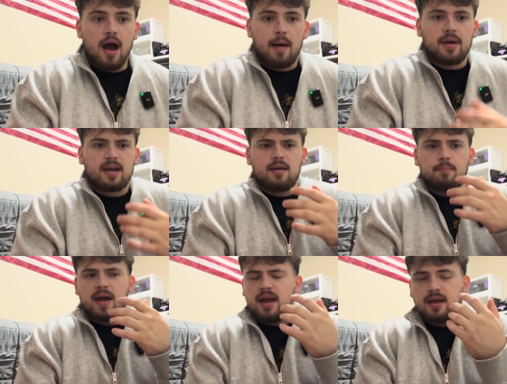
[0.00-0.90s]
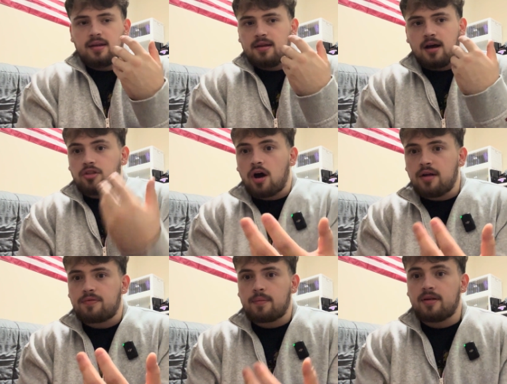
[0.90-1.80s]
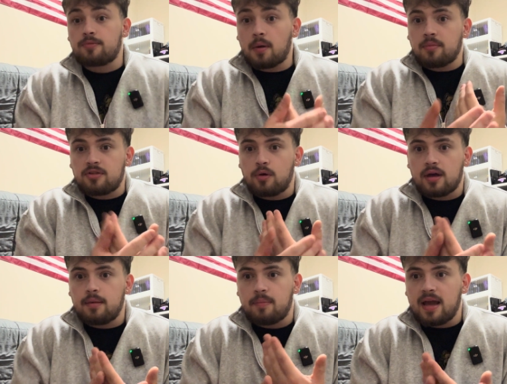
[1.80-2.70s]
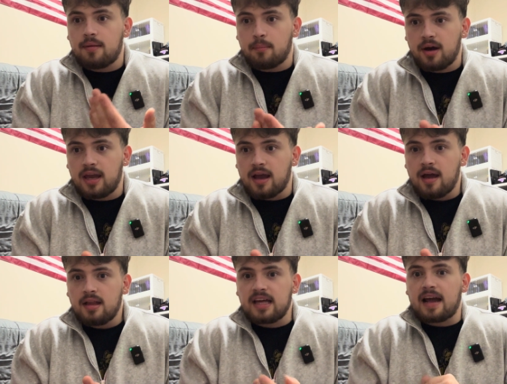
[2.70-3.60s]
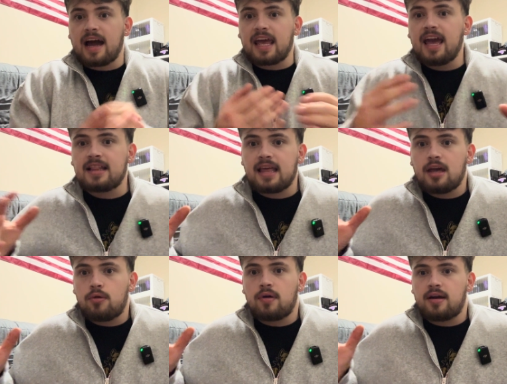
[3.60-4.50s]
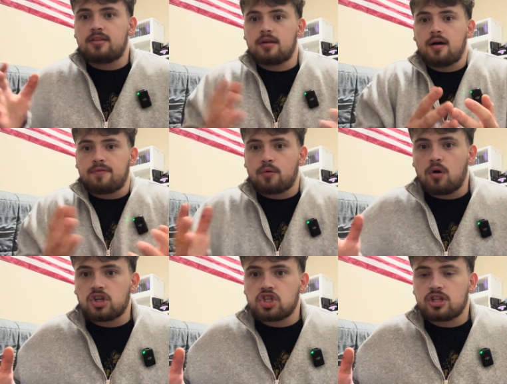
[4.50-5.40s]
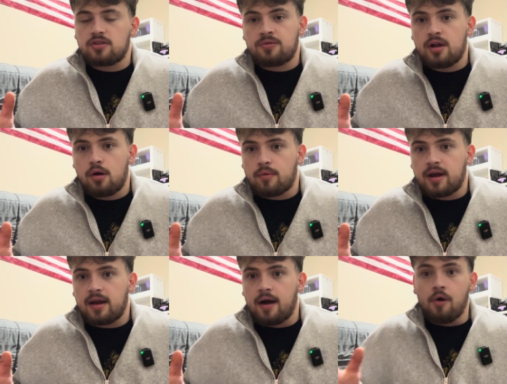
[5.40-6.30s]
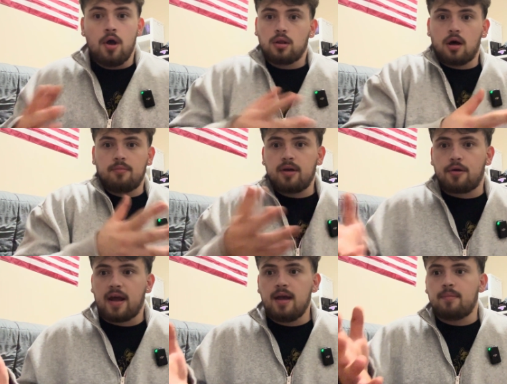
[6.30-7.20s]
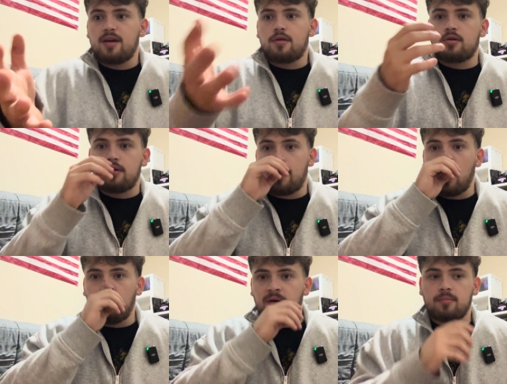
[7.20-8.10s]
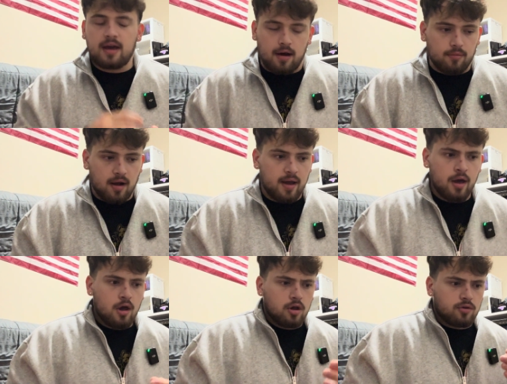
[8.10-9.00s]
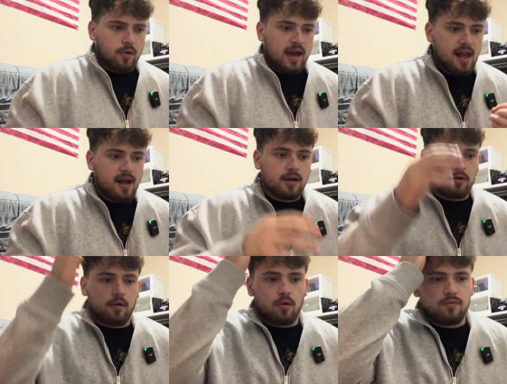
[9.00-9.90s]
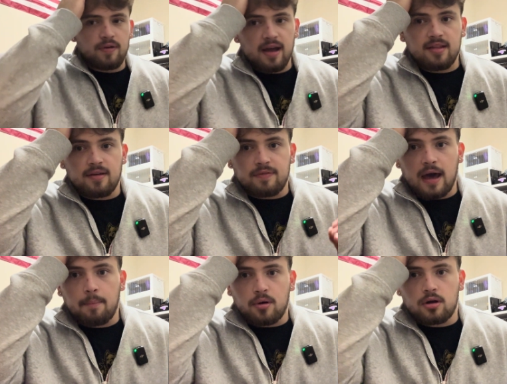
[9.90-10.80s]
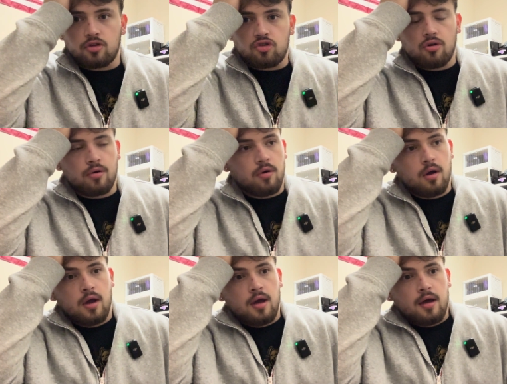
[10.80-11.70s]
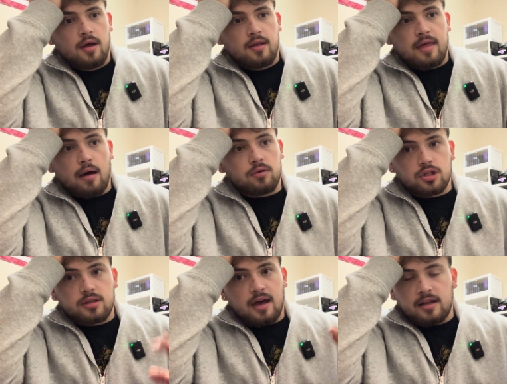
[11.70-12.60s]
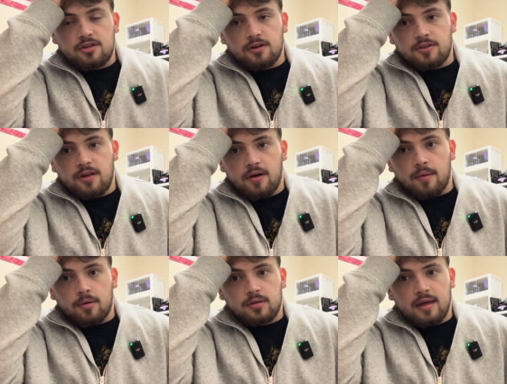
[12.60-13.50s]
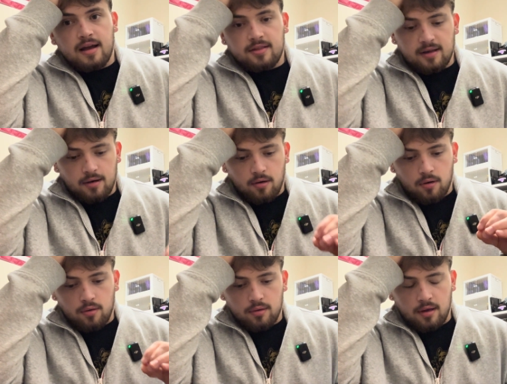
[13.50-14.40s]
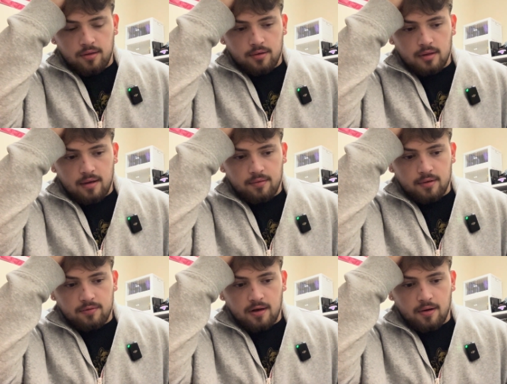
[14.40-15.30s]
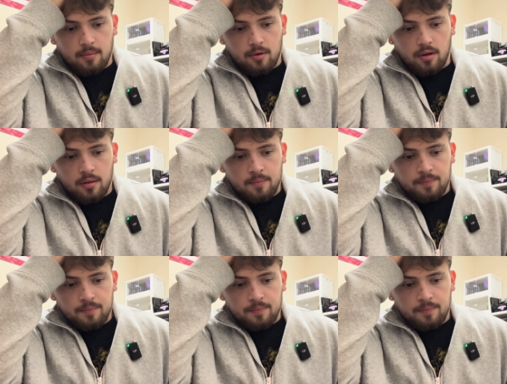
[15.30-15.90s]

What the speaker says: I'm not getting paid a ton from this, but I'm still getting paid money. Like, I can't thank you guys enough for watching this video right now. Love me or hate me, you're helping me out, right? So hating on your own fans, if that part is true, that's just terrible. That's like a whole nother level of terrible.